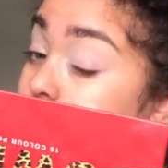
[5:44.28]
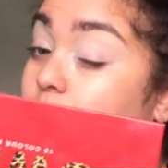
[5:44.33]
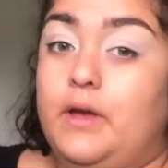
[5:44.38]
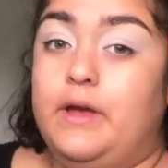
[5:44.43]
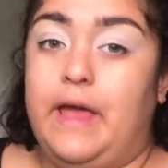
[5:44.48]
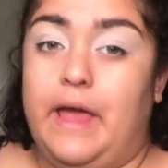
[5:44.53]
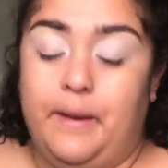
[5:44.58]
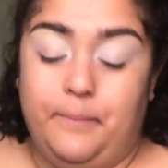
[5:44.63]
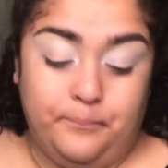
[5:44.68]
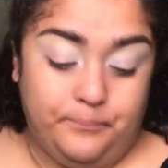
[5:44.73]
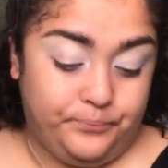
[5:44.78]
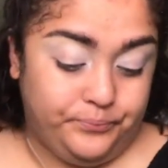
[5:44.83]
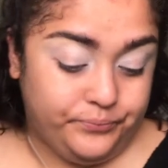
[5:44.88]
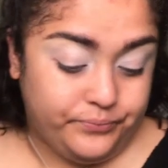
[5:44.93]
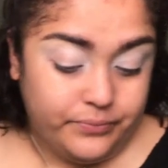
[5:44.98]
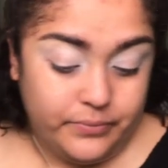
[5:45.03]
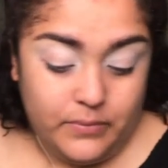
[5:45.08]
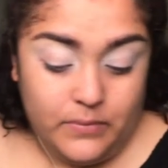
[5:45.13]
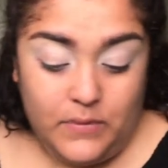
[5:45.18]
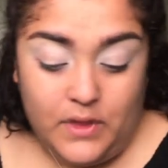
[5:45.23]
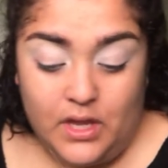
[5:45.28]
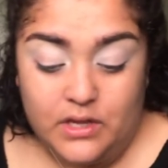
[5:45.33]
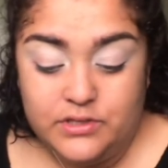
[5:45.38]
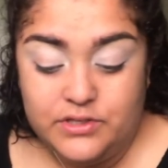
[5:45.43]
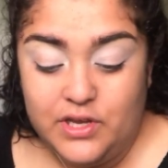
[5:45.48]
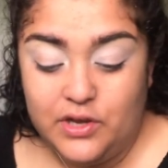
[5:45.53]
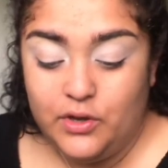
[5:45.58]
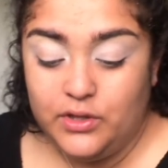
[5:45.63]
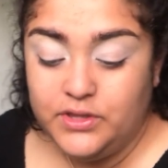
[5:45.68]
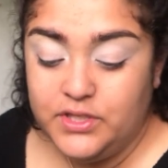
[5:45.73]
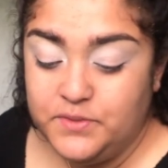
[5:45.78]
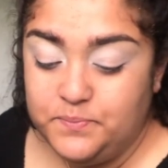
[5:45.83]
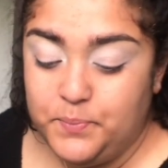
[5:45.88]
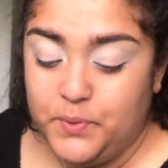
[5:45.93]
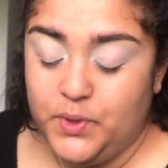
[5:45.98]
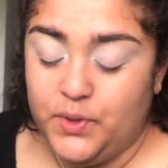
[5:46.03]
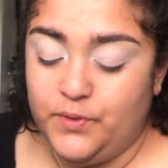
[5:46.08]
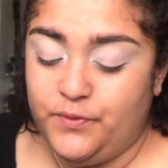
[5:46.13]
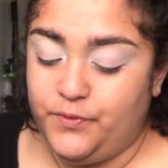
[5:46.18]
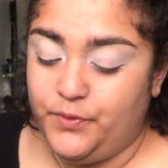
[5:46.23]
Okay, so I got this
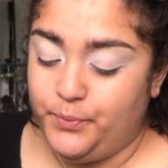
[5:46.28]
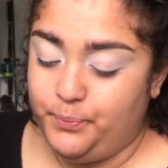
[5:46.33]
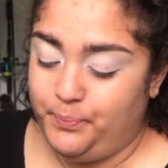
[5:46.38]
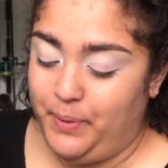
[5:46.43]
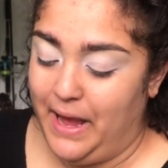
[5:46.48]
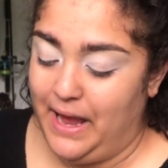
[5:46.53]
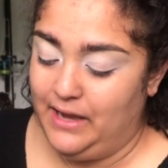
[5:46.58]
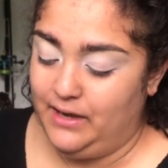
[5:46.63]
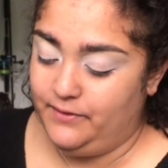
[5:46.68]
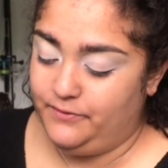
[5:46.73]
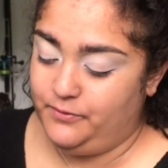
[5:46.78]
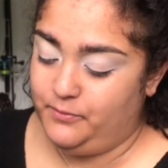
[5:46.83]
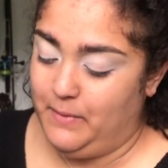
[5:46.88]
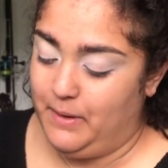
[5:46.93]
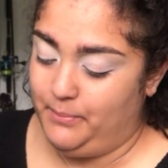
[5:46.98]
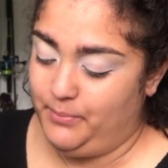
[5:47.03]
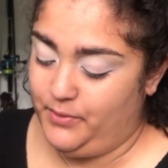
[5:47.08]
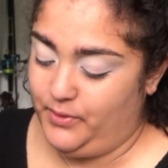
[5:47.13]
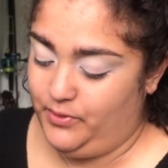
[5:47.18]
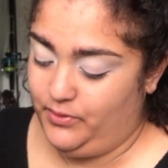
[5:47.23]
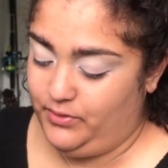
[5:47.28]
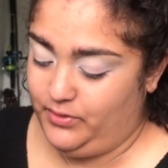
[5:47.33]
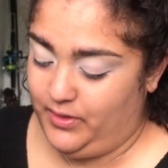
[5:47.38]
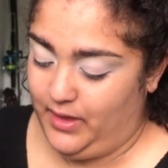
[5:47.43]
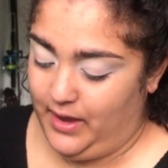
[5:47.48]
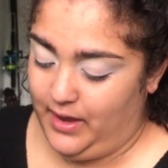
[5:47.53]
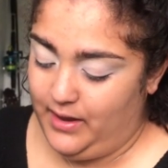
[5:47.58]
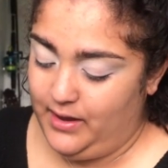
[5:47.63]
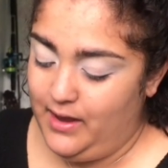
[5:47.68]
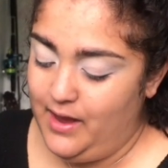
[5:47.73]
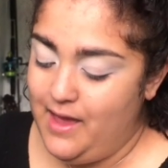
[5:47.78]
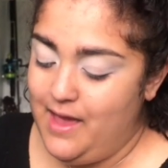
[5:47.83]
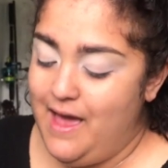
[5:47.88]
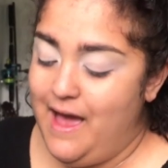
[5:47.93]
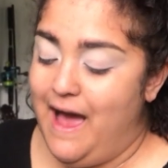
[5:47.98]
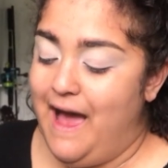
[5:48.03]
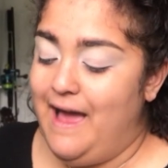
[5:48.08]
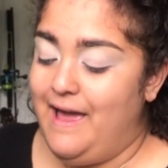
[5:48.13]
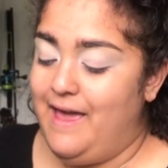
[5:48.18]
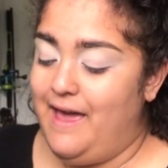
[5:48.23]
beautiful palette for my birthday.
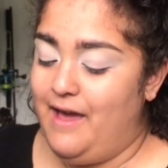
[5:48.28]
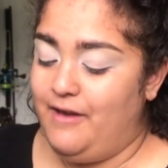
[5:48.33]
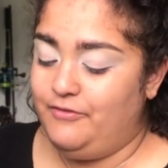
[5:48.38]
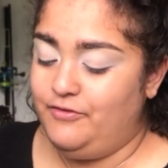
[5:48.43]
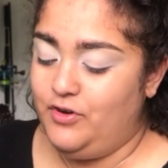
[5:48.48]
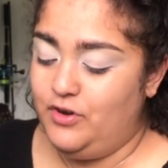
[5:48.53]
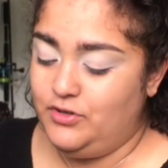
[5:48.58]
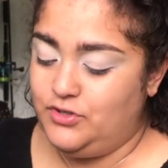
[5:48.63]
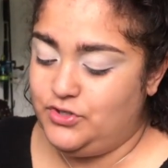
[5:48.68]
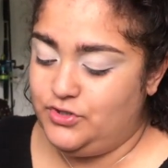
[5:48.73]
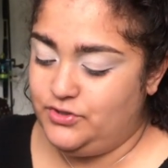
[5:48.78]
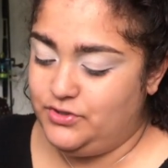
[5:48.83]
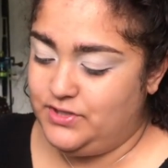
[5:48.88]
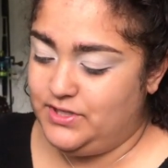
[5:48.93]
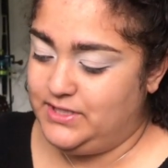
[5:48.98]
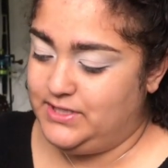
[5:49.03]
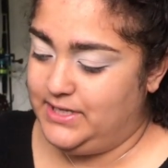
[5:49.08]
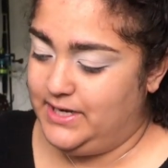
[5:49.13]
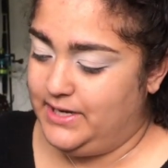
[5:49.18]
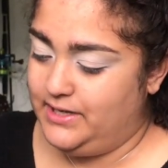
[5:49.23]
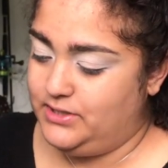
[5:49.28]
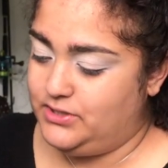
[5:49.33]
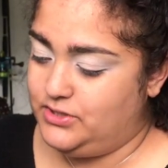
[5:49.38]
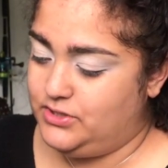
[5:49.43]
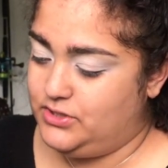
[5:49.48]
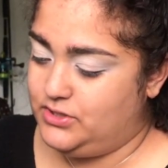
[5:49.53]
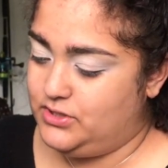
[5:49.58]
I have not used it yet.